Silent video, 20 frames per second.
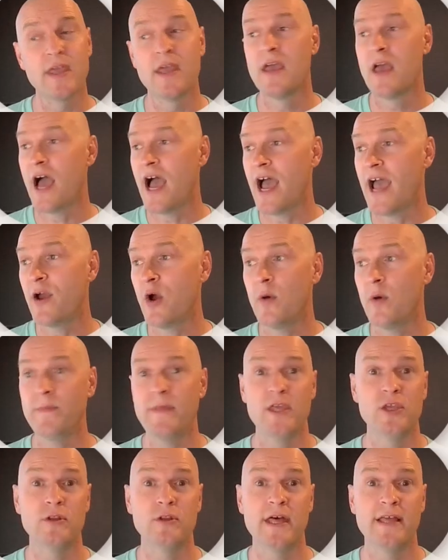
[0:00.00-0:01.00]
I hope
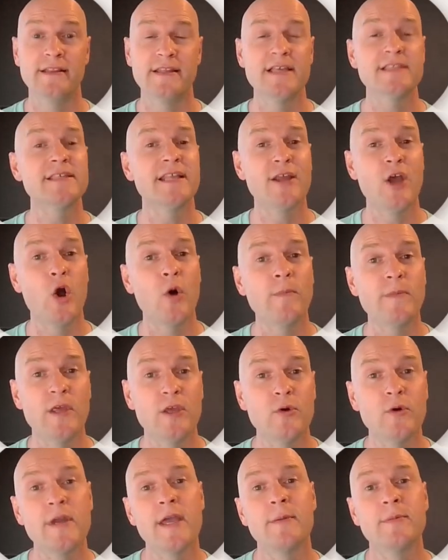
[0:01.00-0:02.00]
that you like this, and I hope that
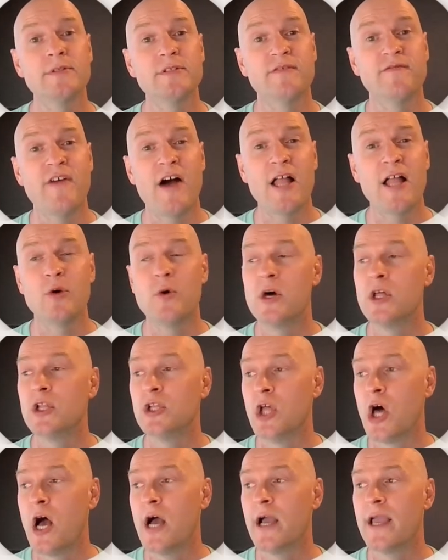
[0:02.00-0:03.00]
you were able to follow
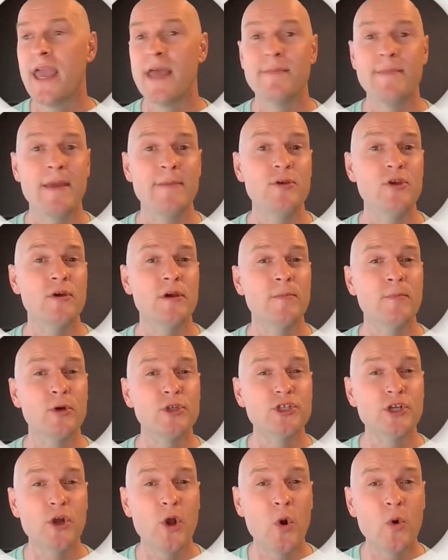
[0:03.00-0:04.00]
along, and maybe you can
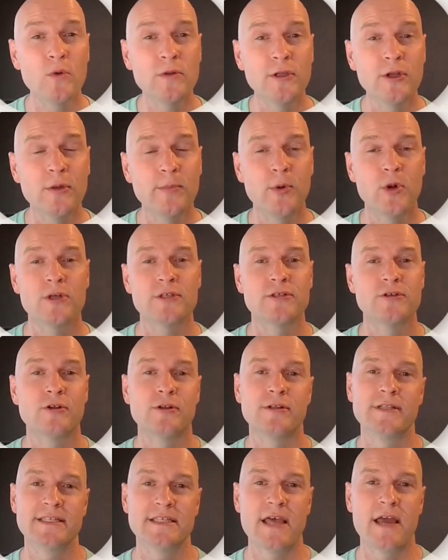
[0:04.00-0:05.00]
put your own little
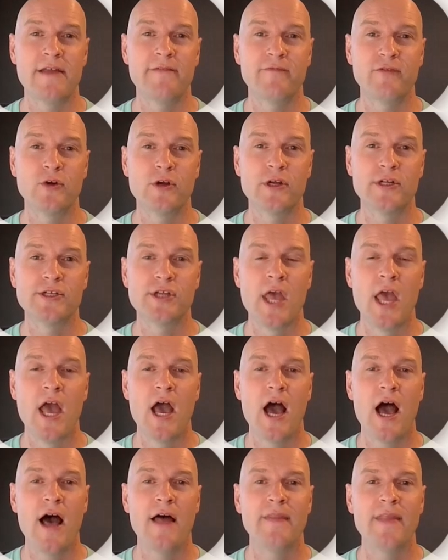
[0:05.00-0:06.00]
personal design flourish
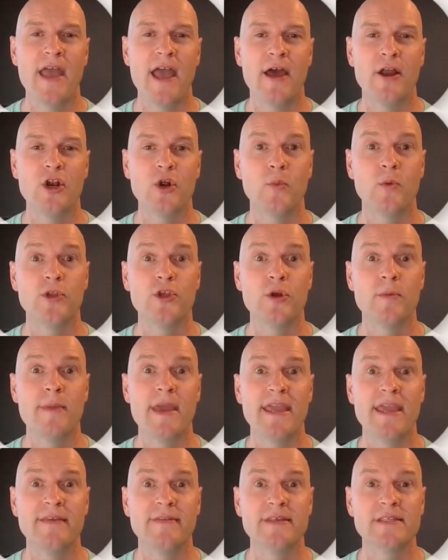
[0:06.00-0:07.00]
on the header when you're
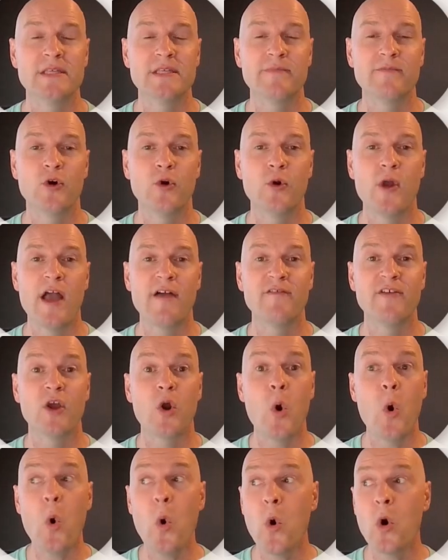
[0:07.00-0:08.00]
making this infographic,
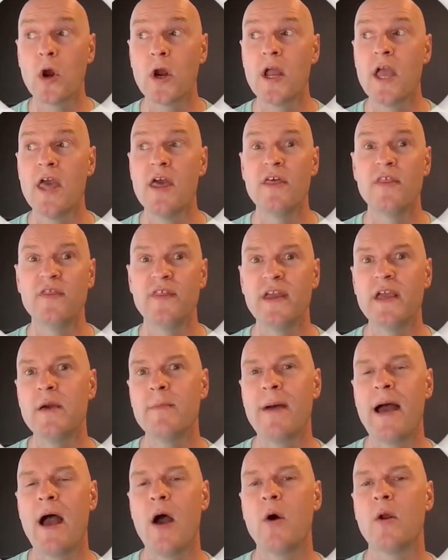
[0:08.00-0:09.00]
or think
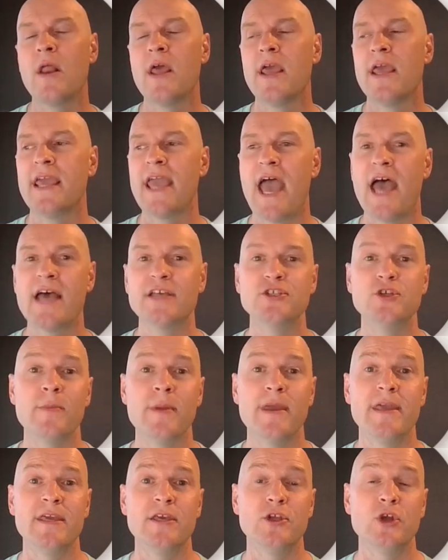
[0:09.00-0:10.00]
about, as you're
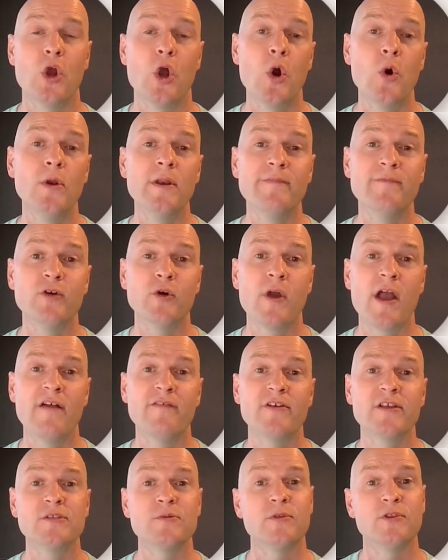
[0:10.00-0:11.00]
making your own
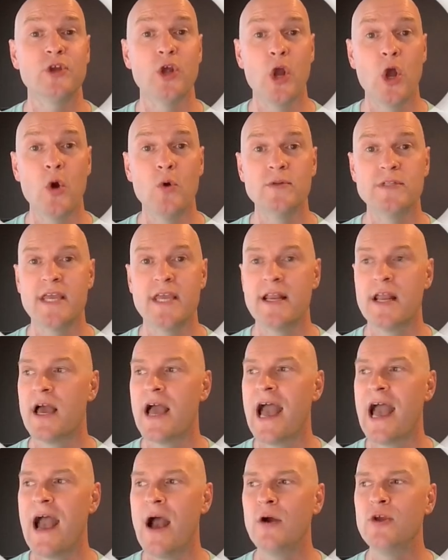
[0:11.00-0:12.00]
infographics with your own data,
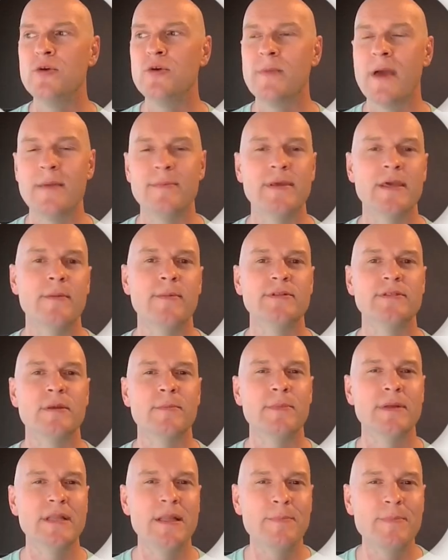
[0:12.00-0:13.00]
how you might be able to
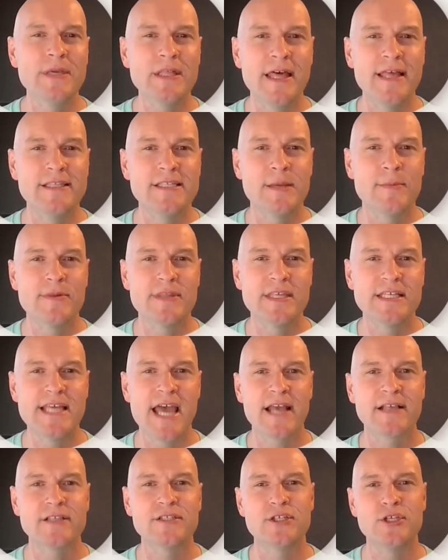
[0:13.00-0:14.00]
manipulate some of the
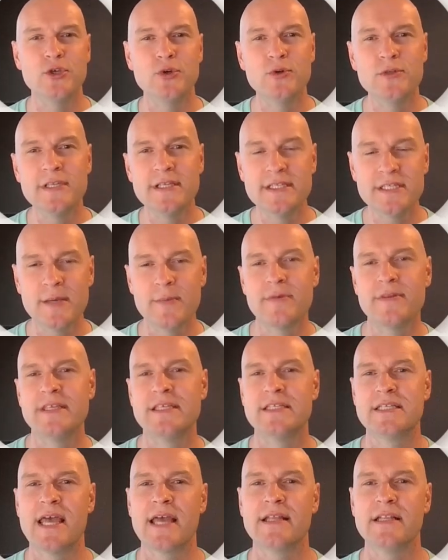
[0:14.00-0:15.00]
text using some of
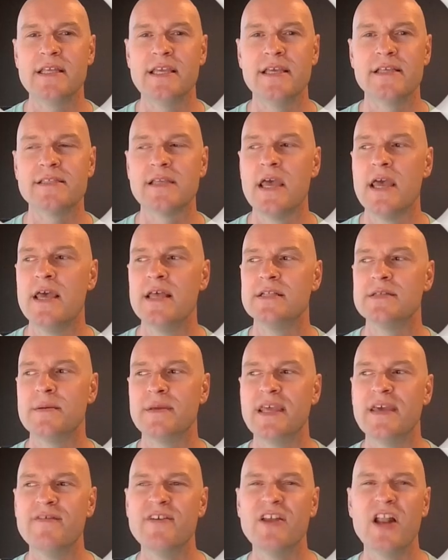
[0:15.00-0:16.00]
these techniques to
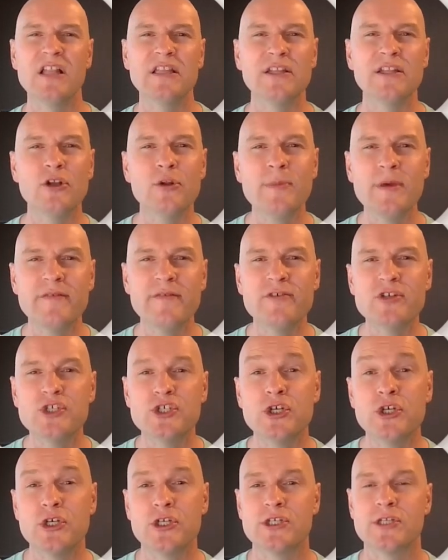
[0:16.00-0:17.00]
give it a little bit of a
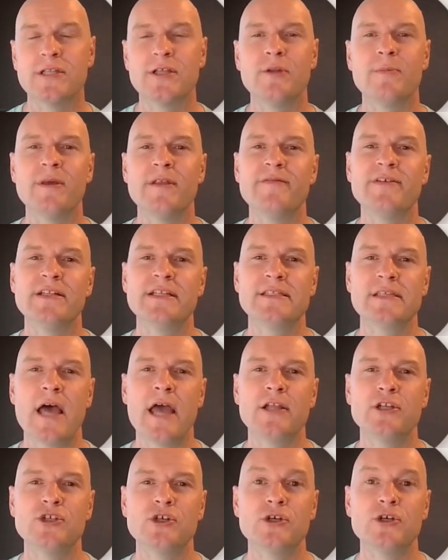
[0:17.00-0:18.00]
zhuzh, a little bit of a
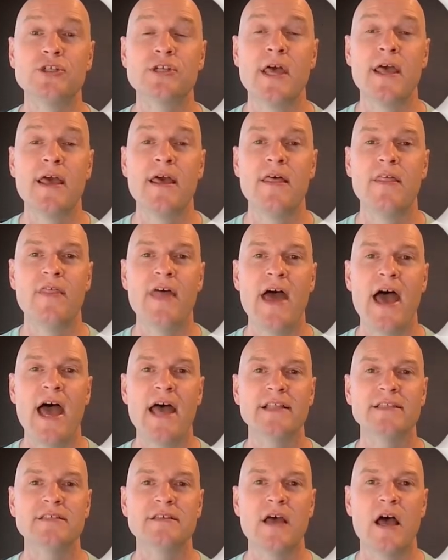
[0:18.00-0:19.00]
design zhuzh
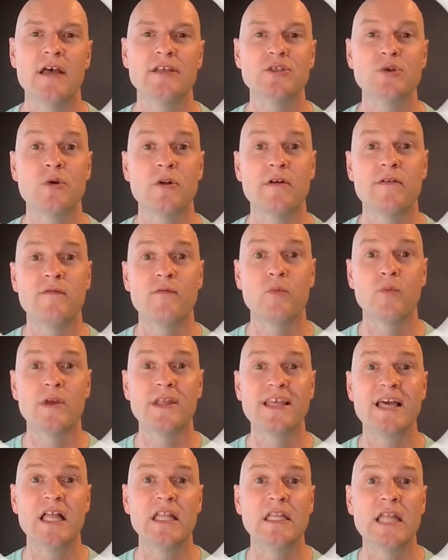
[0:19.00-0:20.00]
that sort of
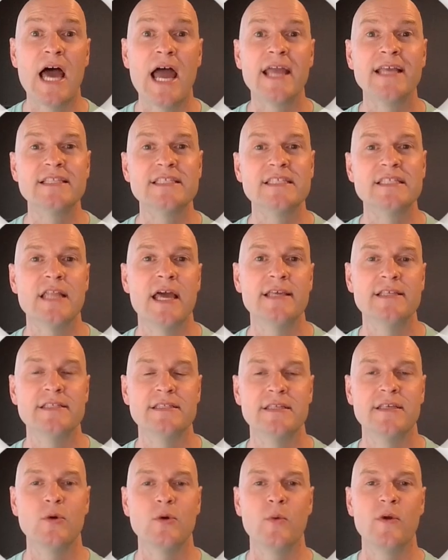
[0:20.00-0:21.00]
really aligns
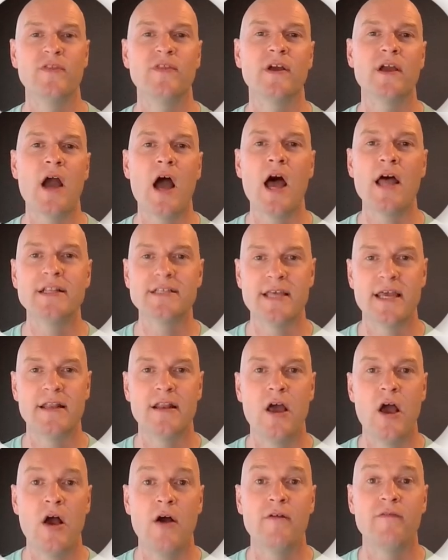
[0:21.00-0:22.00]
nicely with the
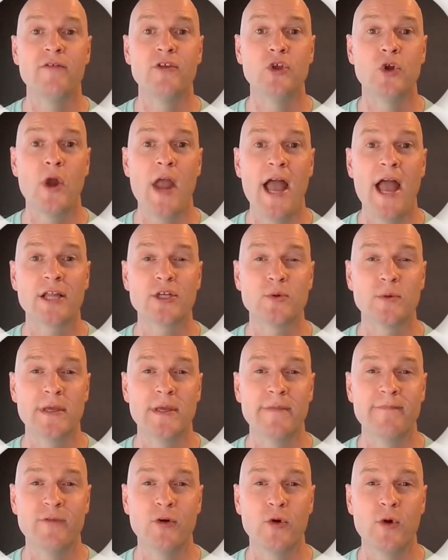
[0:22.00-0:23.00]
content of your actual
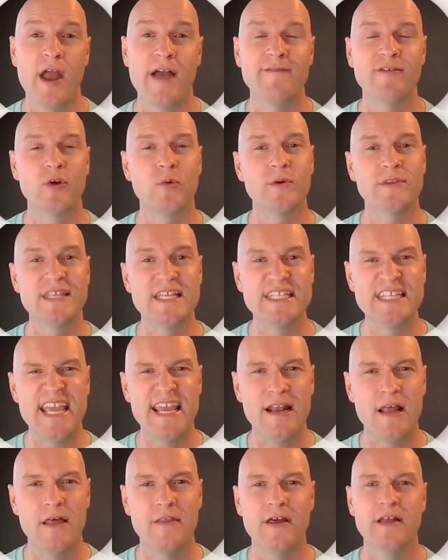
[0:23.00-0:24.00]
infographic, with the
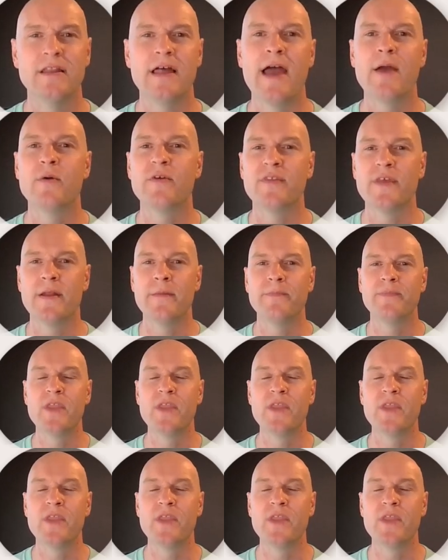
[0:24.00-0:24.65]
data that lie within.